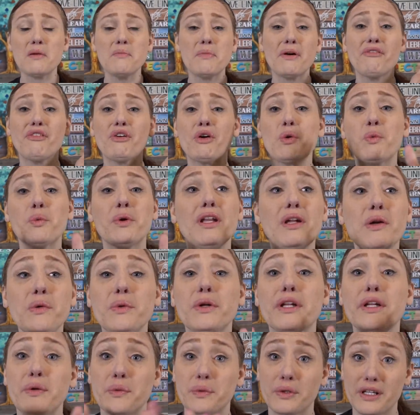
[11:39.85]
But for a really,
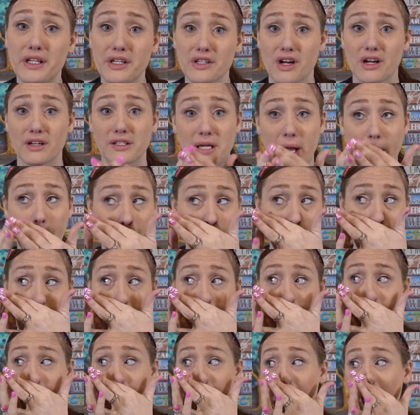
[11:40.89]
really, really long time,
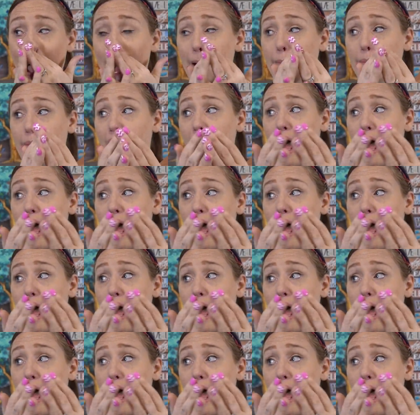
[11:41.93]
um,